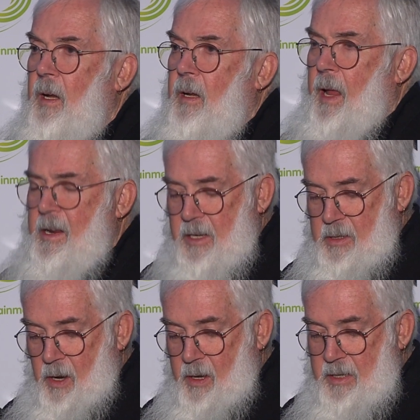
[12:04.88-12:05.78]
Late
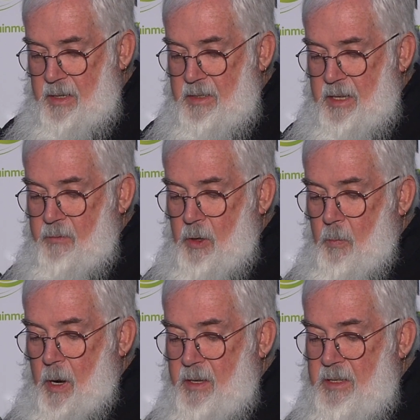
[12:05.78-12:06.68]
in
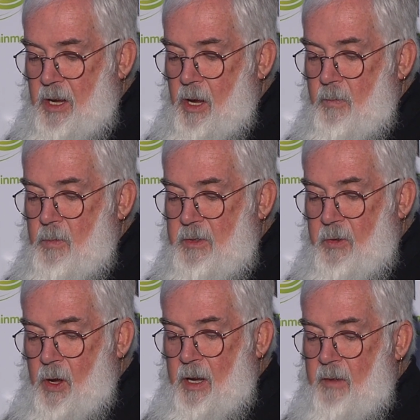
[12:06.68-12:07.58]
1971, a site was
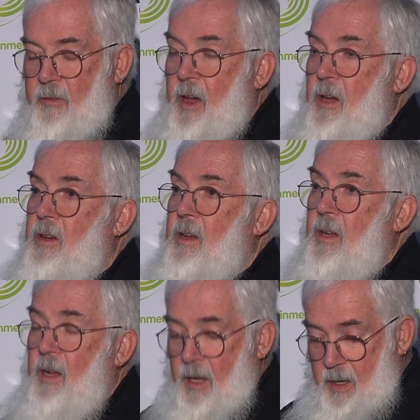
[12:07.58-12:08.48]
finally found
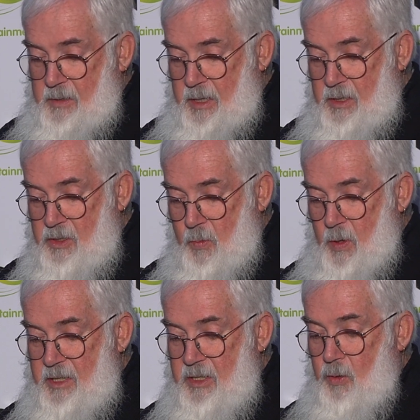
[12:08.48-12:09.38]
at Diggers
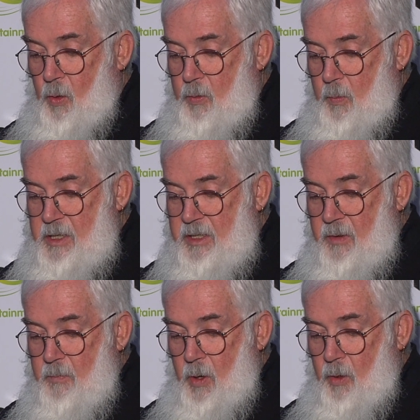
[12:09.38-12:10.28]
Rest, northwest
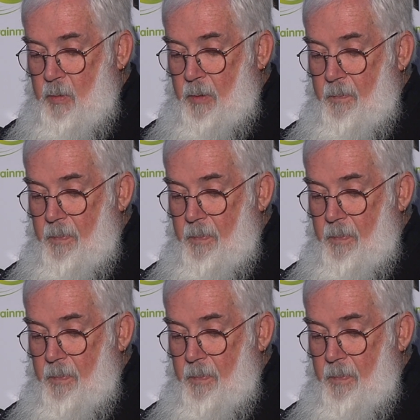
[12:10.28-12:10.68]
of Melbourne.